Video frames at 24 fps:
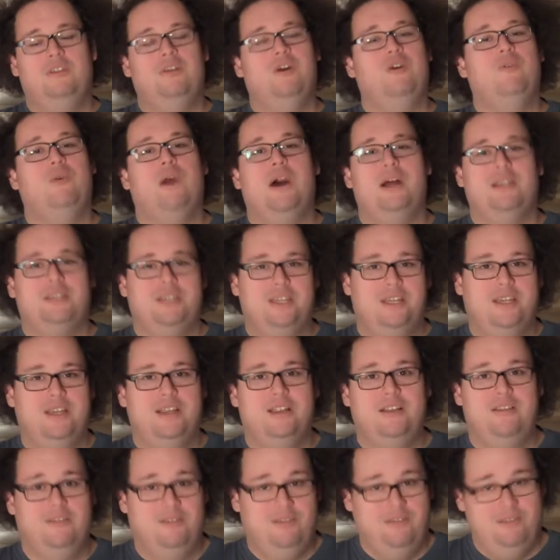Don't watch it.
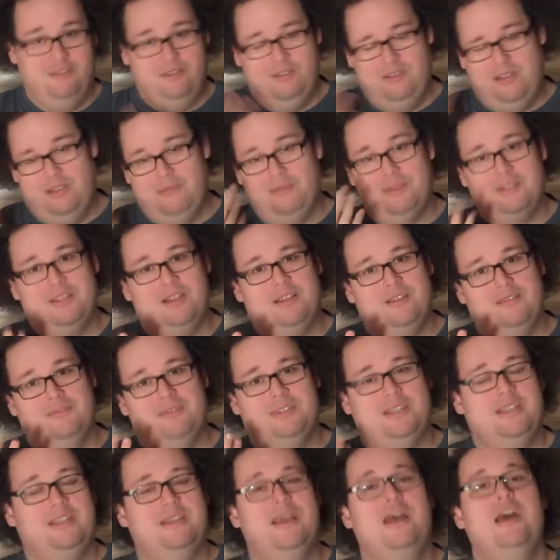I'm going
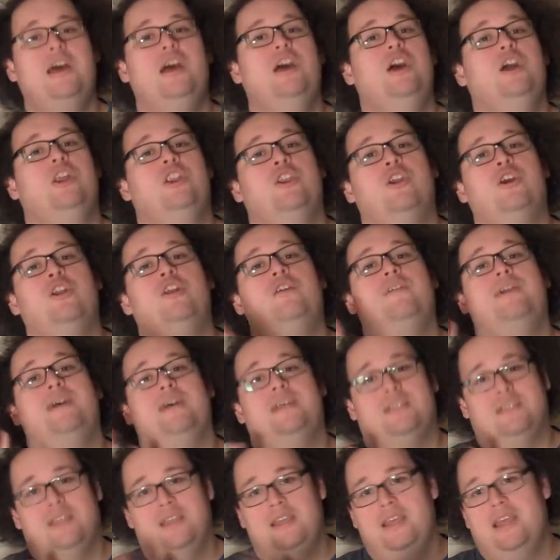to say, no lo
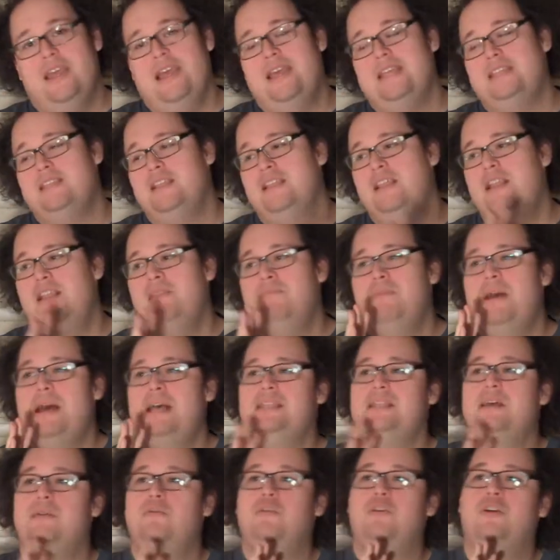ves. Es el
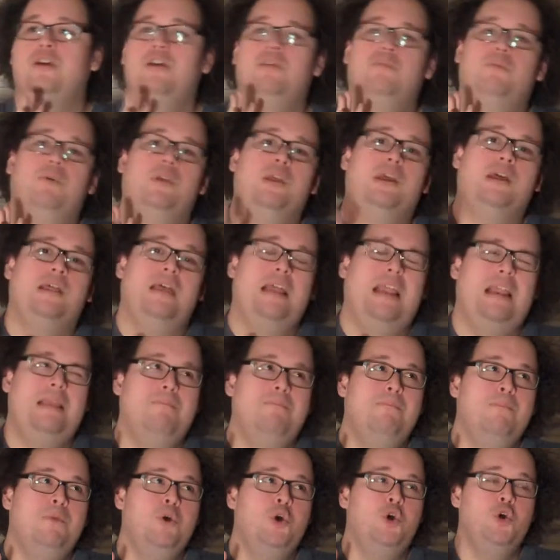más aburrido película del
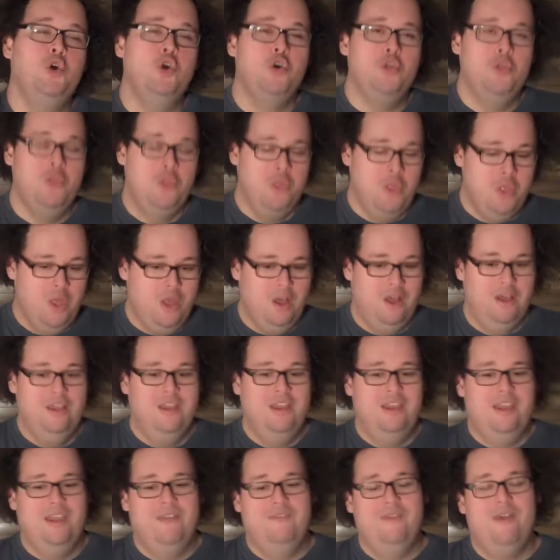mundo.
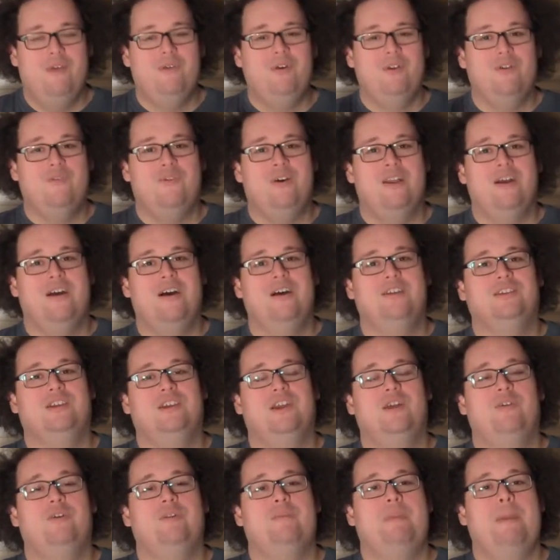If that would have won an
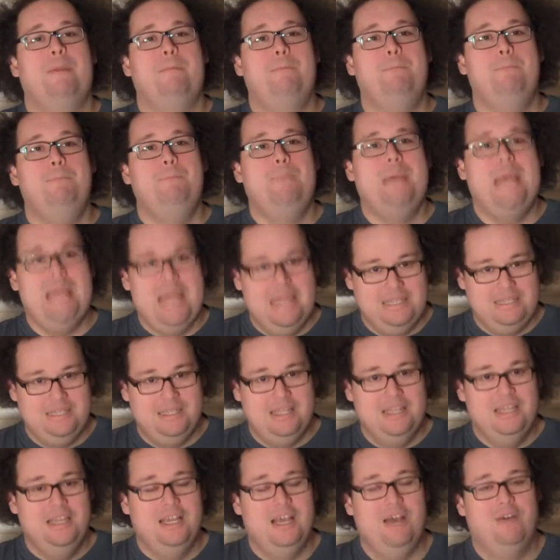Oscar, I would have been
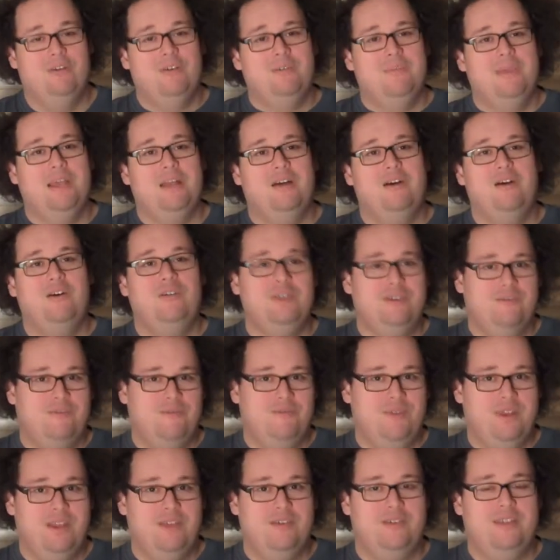pissed. I would have made a whole
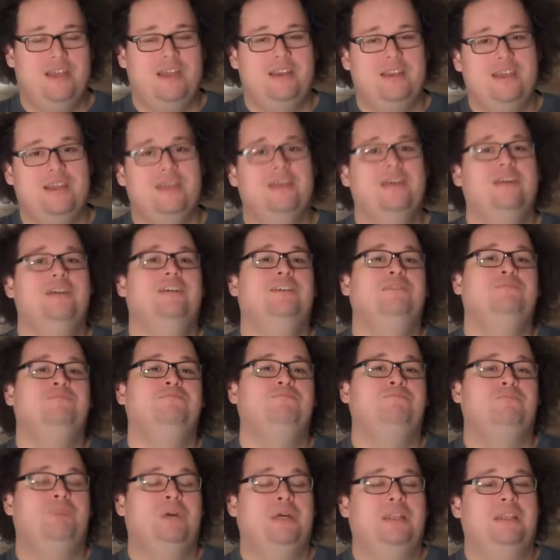different video that day.
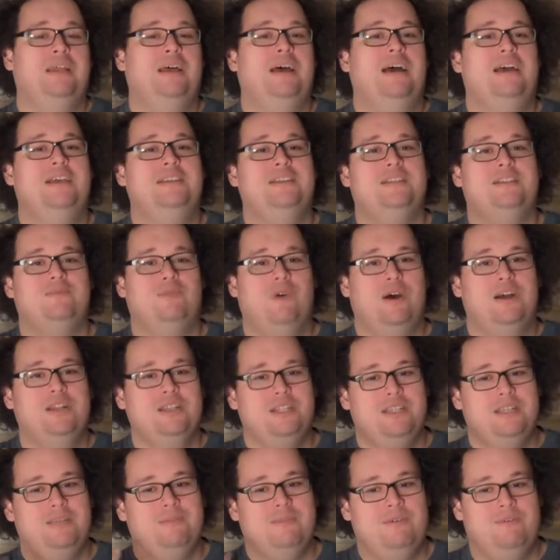But I
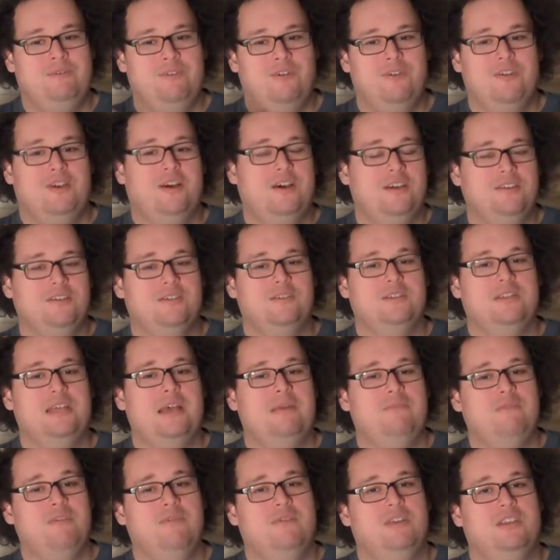watched it before the Oscars.
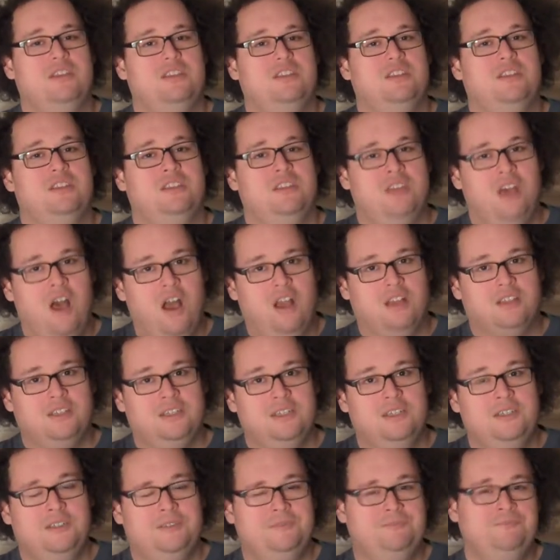That movie
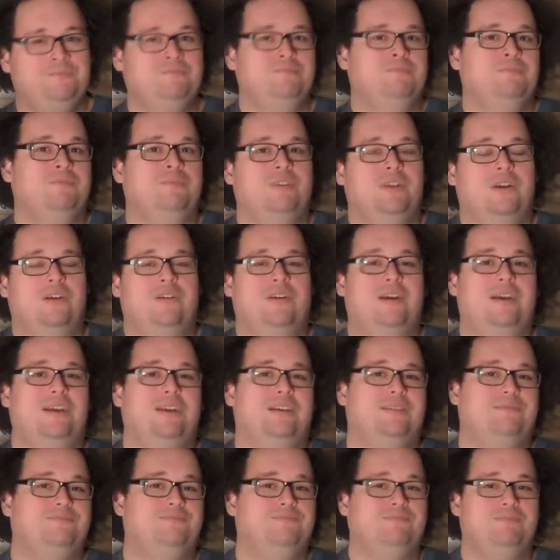sucked. All
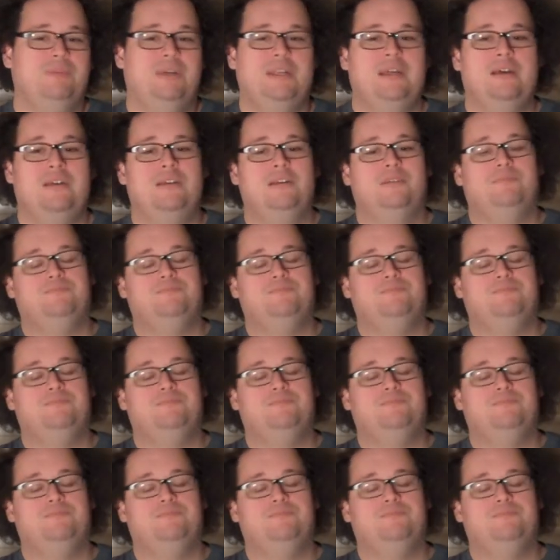right. But,